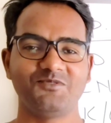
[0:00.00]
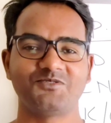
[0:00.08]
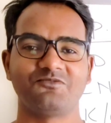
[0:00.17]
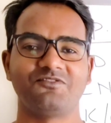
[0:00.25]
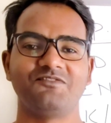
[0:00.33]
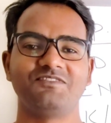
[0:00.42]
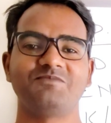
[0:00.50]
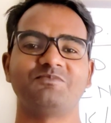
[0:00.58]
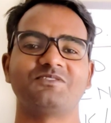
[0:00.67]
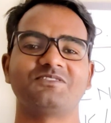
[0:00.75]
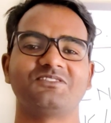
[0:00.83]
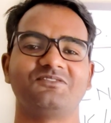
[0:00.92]
So
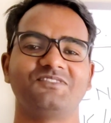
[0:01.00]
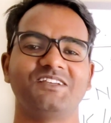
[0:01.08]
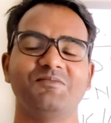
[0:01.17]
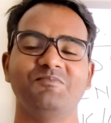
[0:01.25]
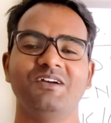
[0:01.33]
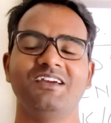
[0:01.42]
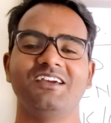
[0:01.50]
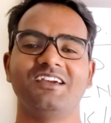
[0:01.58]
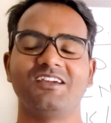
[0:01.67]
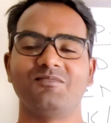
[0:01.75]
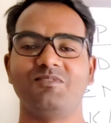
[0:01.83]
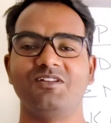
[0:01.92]
50% of them,
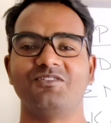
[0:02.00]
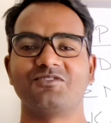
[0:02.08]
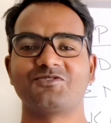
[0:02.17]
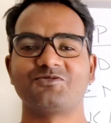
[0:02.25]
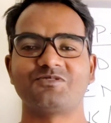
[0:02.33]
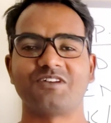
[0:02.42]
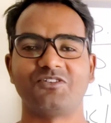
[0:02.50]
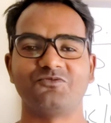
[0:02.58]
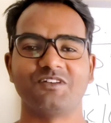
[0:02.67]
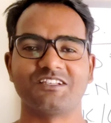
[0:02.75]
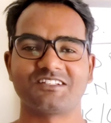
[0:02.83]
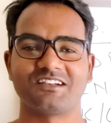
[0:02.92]
it belongs to
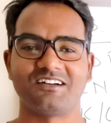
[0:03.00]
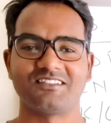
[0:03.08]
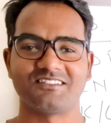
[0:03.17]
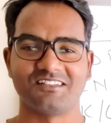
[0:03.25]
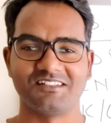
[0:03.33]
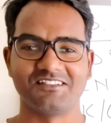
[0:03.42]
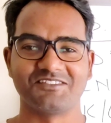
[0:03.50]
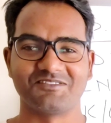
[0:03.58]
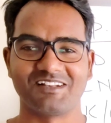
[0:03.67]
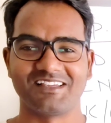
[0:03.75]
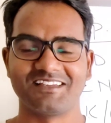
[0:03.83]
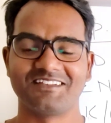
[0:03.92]
Southwest Khasi Hills
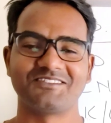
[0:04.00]
only.